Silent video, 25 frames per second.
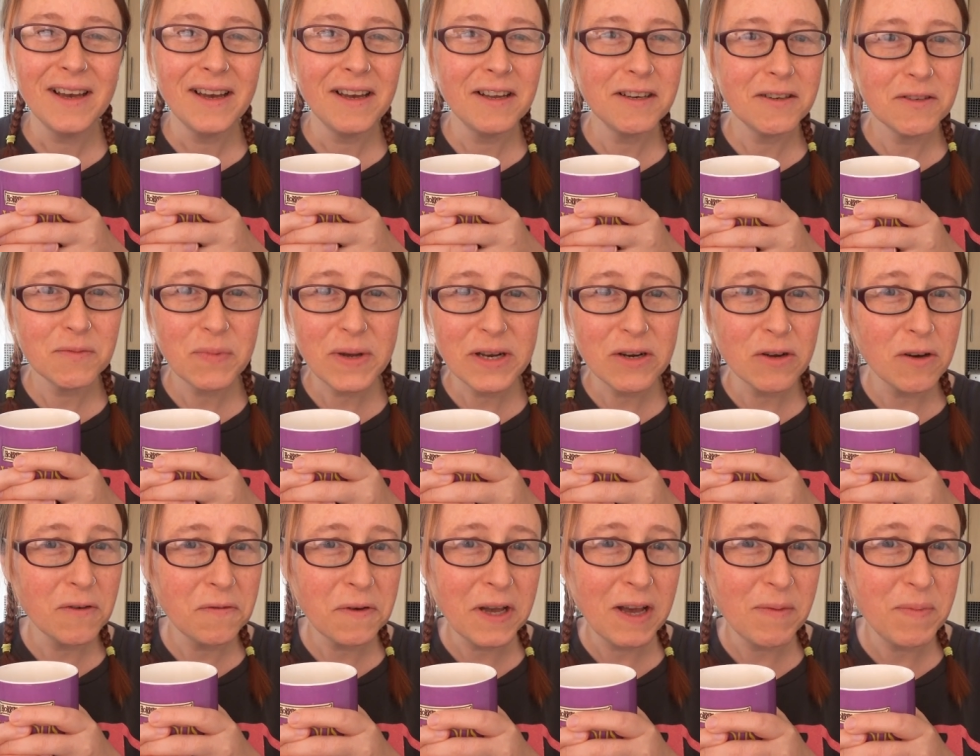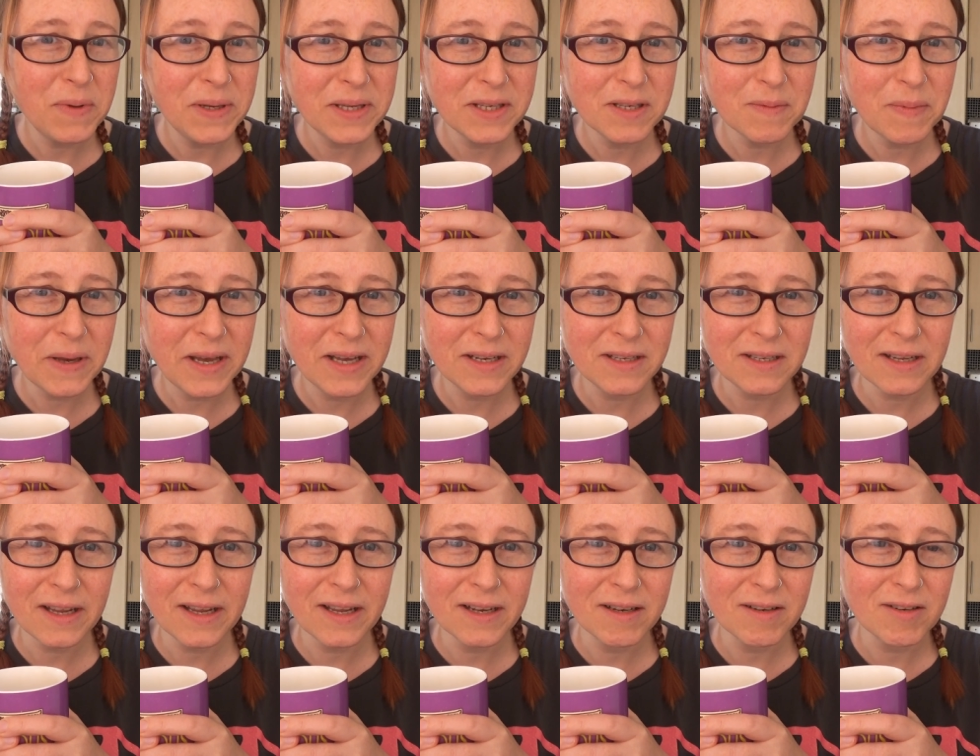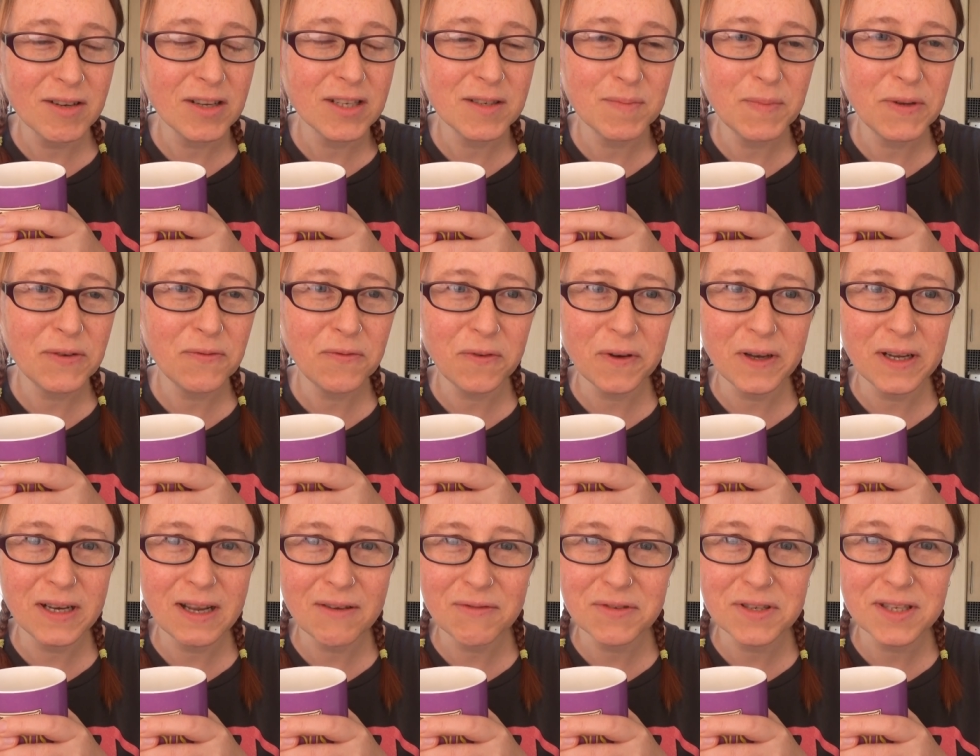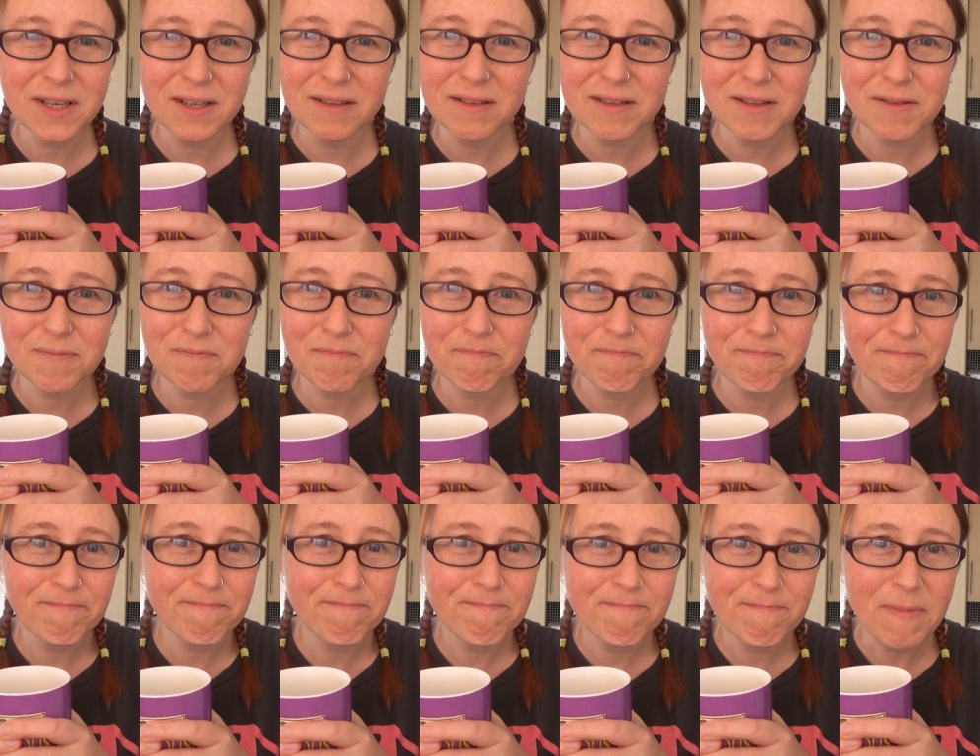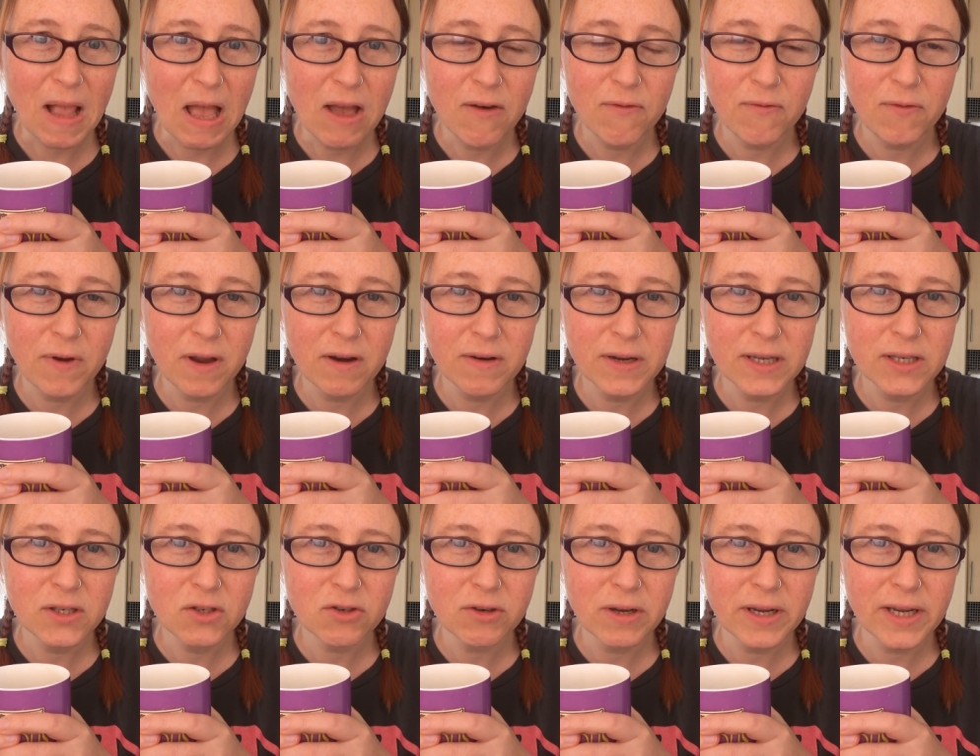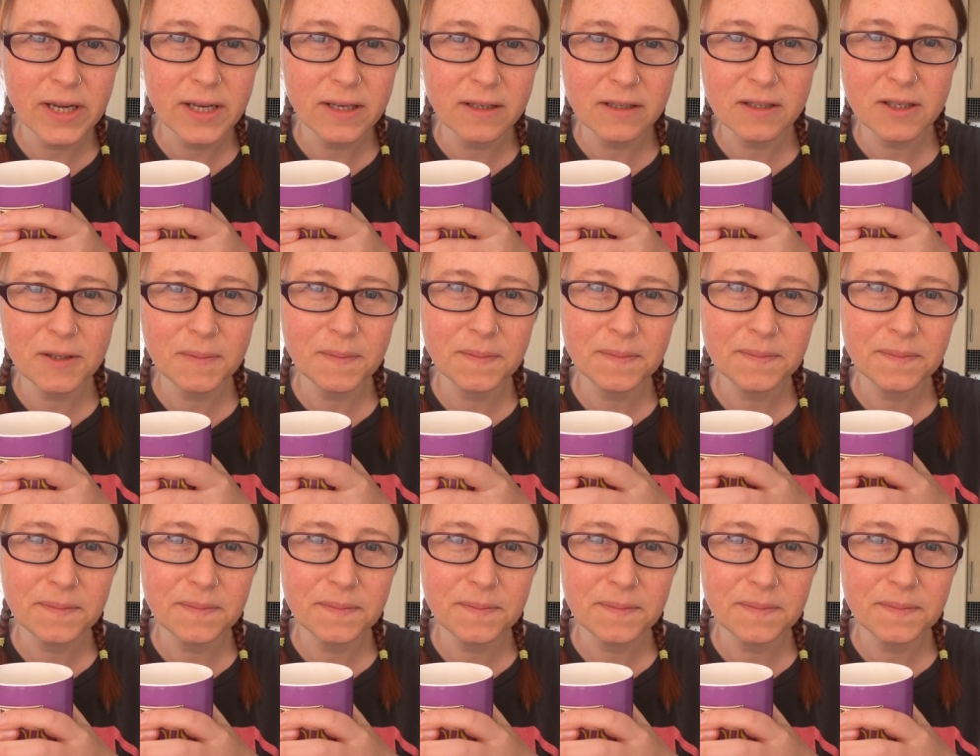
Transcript: and went off happily to bed and has been fine ever since. Very strange.